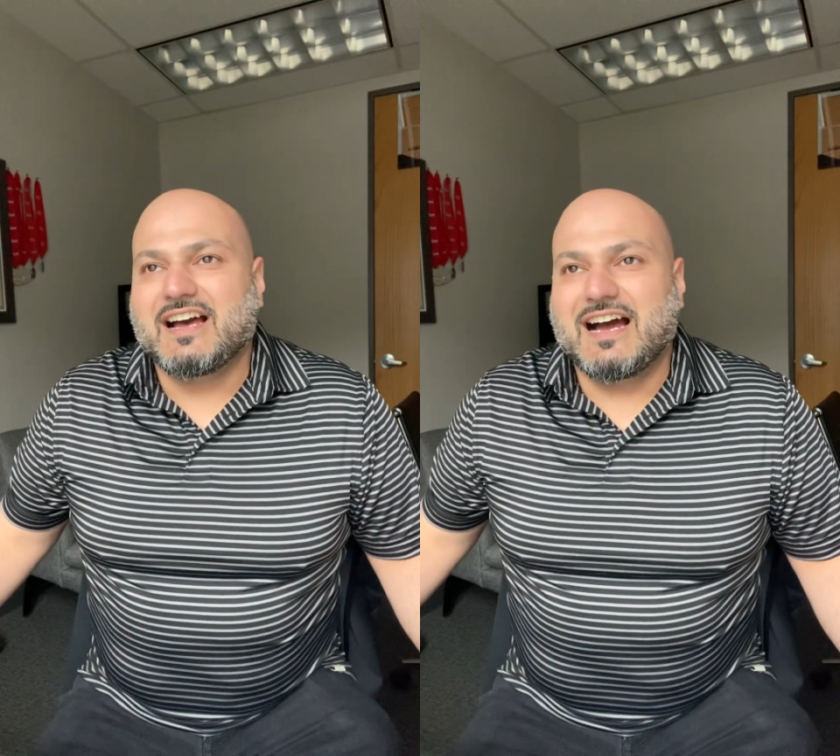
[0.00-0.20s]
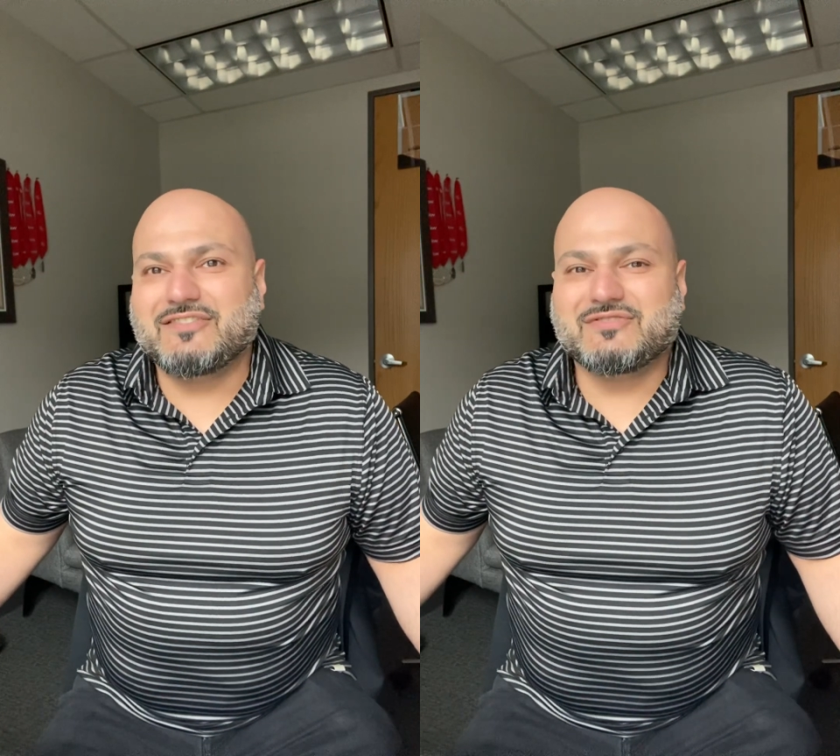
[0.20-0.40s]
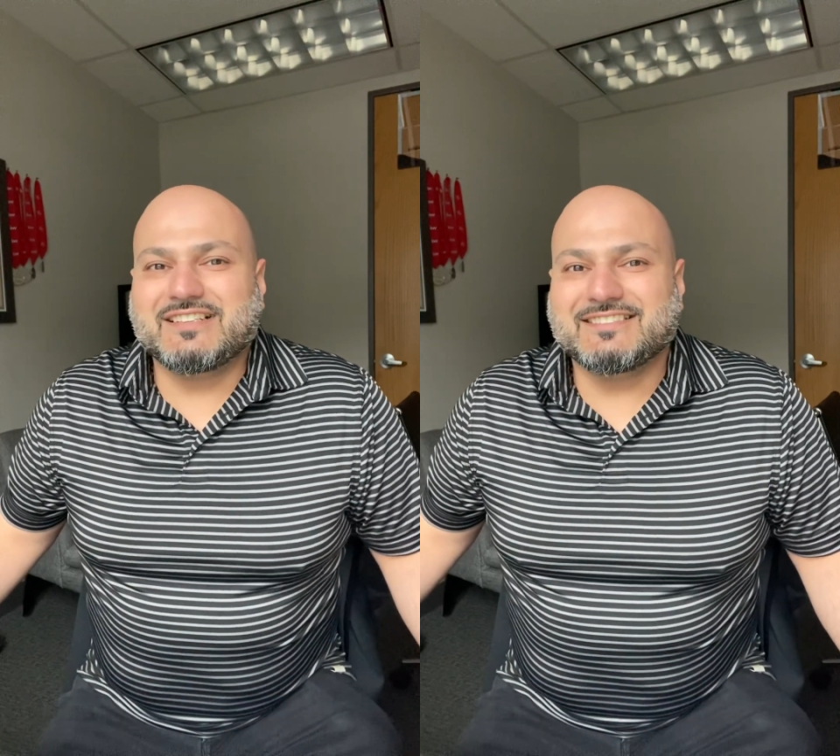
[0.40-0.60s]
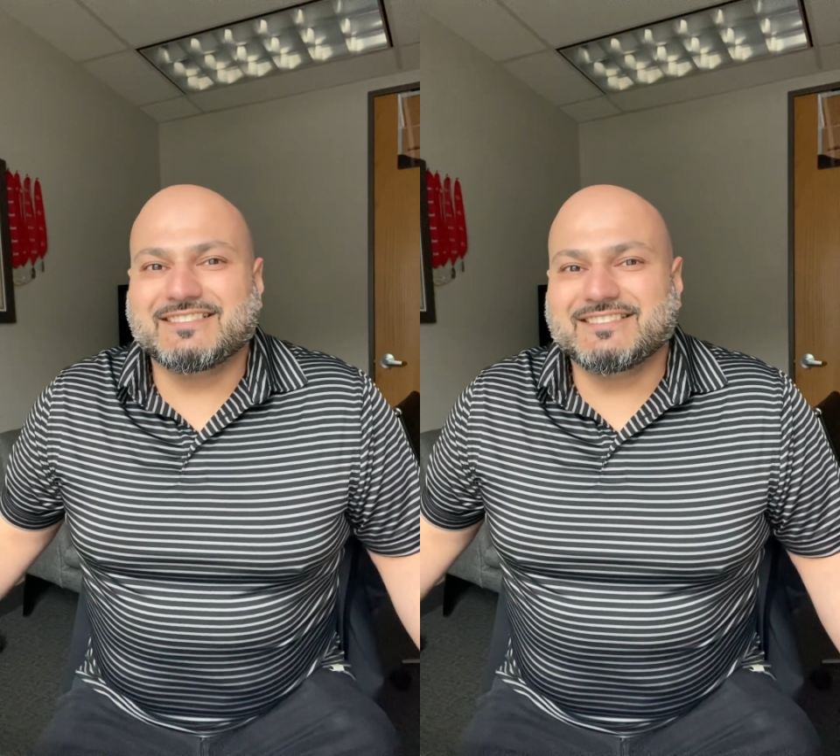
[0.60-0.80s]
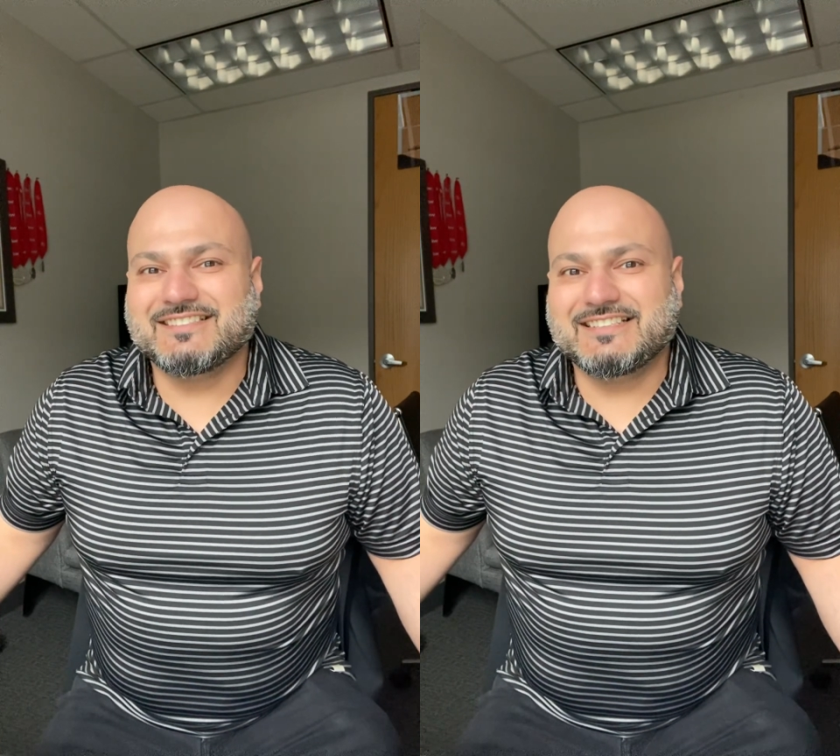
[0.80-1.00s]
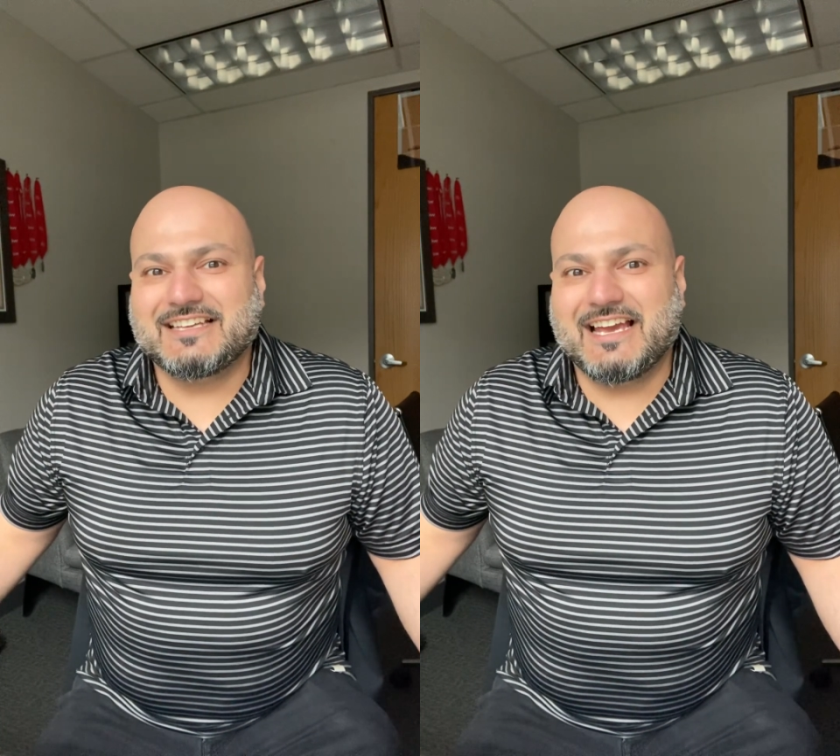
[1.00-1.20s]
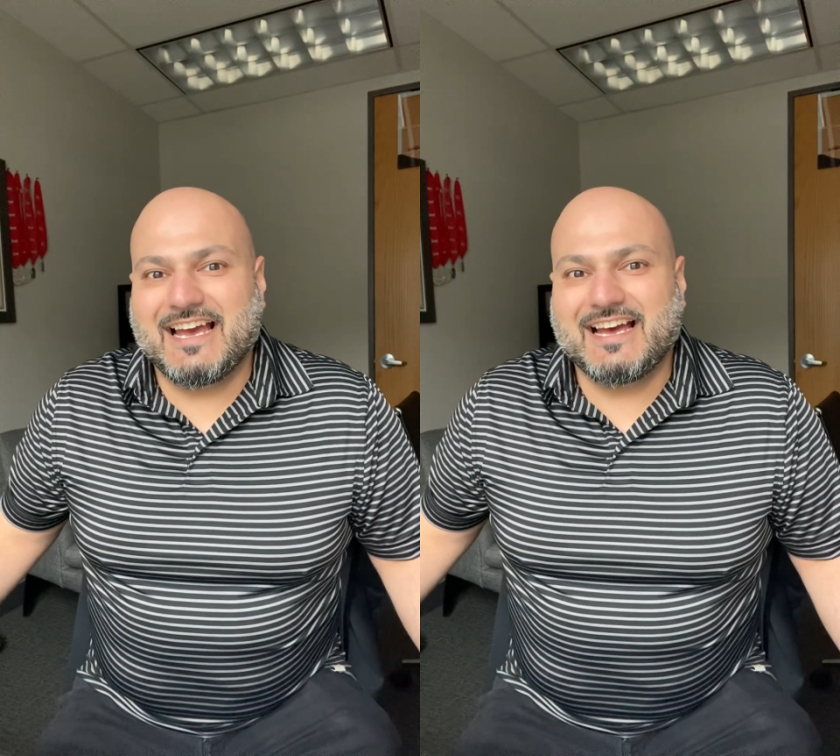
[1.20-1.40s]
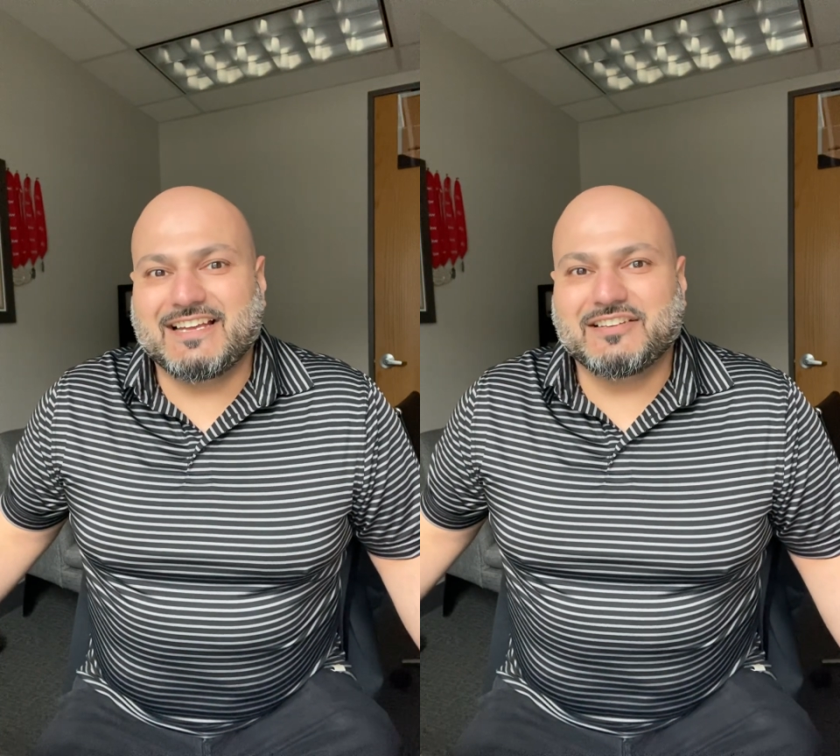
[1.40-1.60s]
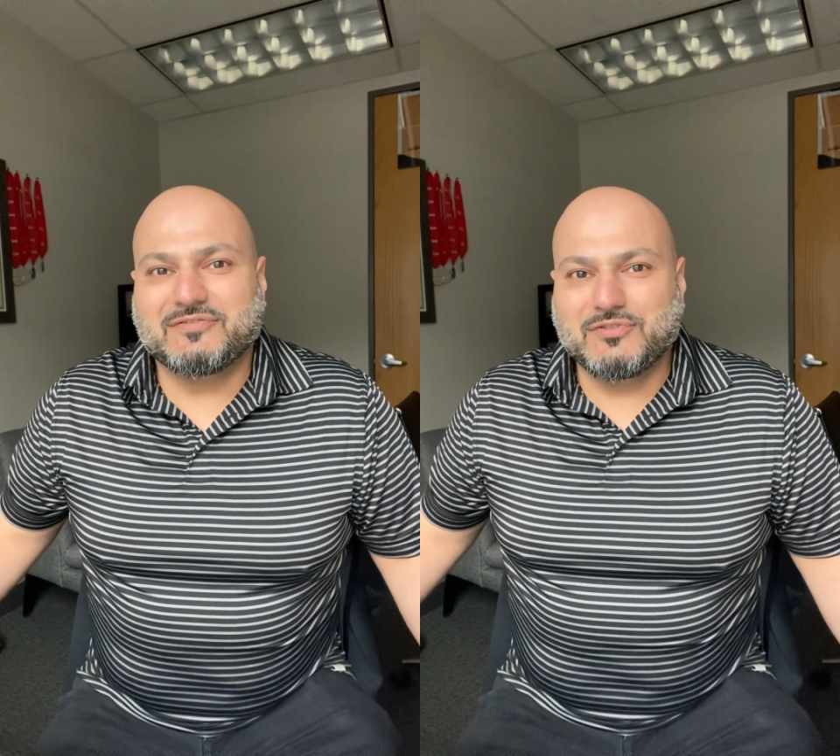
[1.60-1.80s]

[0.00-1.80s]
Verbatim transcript: I recently had a